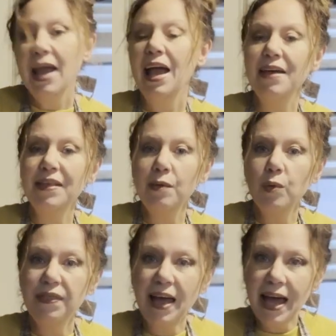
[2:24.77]
And then
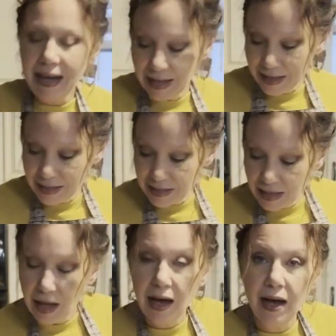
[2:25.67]
when that is
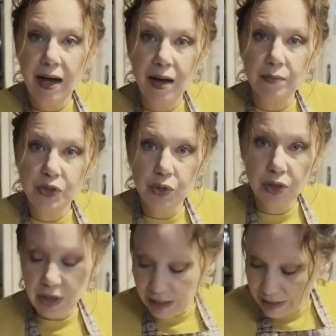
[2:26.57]
to a
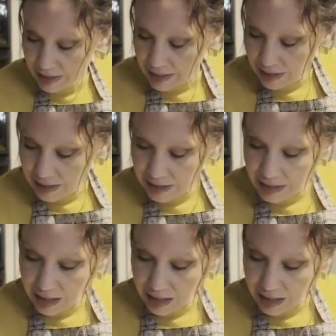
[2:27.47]
good consistency,